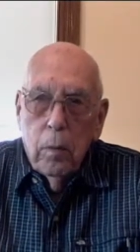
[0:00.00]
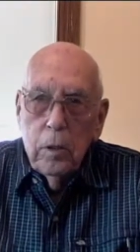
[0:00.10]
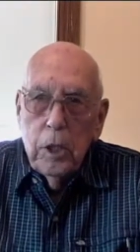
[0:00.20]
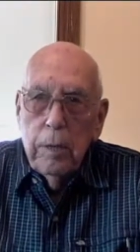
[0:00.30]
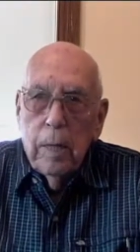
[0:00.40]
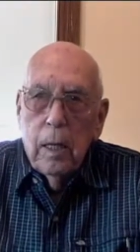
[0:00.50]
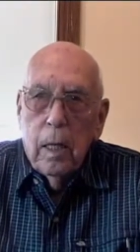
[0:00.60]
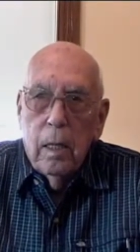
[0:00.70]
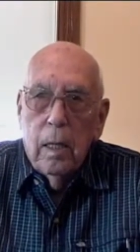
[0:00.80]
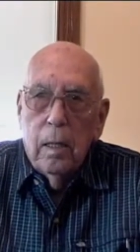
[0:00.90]

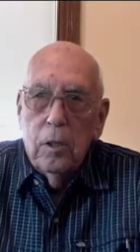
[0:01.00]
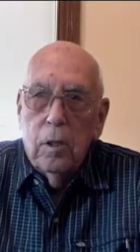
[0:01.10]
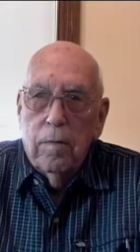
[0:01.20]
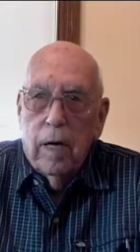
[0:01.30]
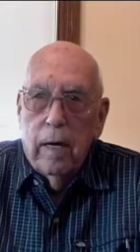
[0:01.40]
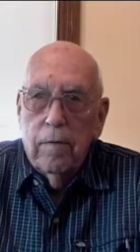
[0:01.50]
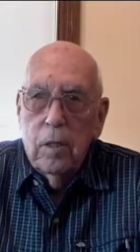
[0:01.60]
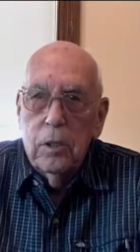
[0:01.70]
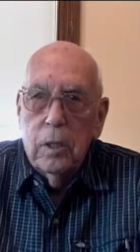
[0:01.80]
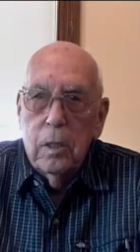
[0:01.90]
Jima
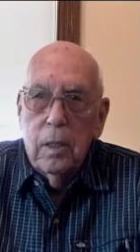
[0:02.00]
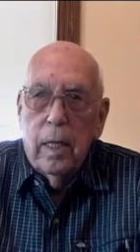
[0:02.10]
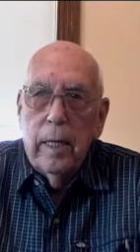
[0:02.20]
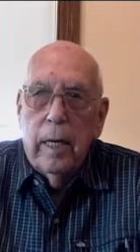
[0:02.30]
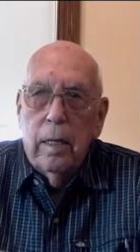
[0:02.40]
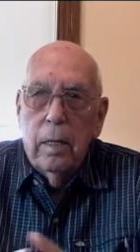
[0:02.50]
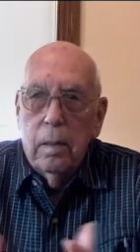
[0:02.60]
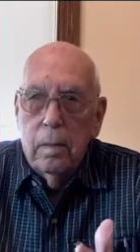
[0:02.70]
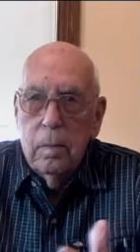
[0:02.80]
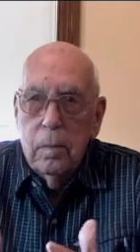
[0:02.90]
survivors. They had a
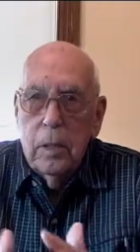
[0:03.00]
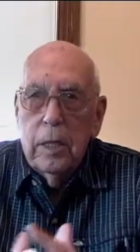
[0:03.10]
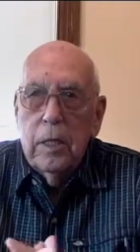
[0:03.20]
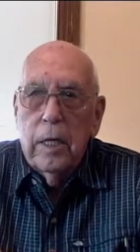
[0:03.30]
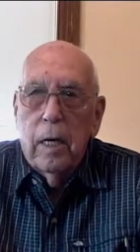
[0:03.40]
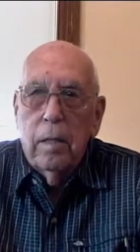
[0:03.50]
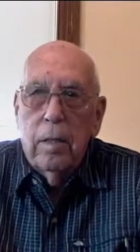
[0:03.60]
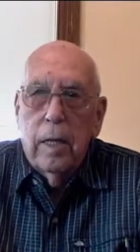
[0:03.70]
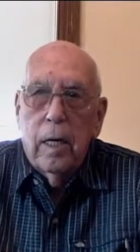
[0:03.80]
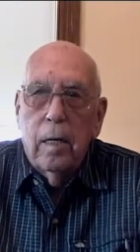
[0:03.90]
get together
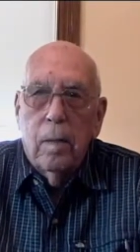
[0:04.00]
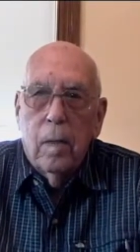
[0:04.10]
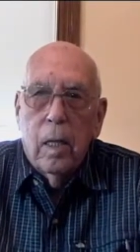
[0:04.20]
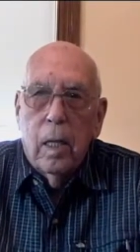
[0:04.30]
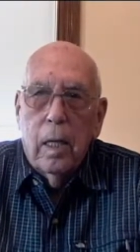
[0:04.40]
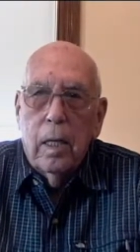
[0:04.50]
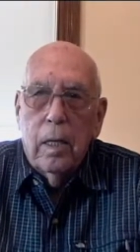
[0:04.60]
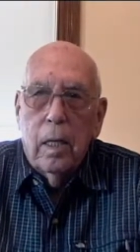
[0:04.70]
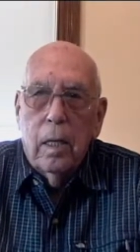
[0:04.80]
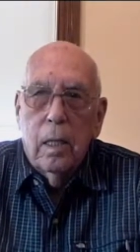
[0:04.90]
there,
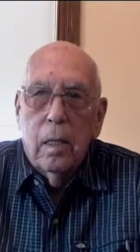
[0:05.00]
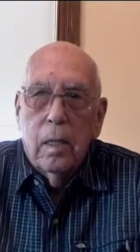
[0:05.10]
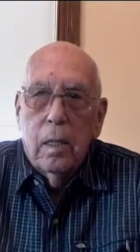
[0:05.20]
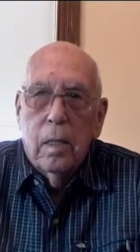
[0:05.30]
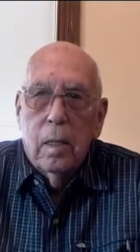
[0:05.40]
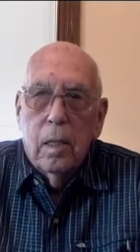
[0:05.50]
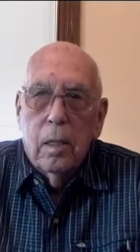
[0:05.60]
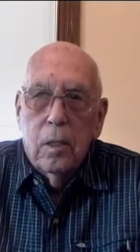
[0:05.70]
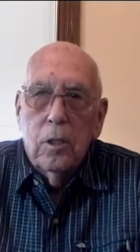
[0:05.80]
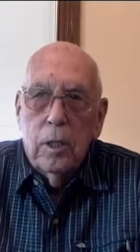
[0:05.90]
and
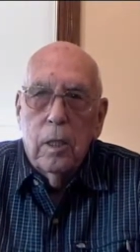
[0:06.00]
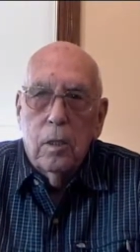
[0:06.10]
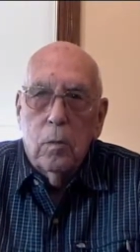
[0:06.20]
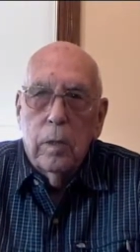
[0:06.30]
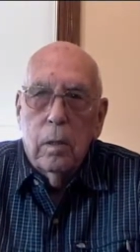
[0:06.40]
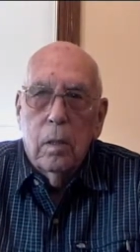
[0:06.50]
she does a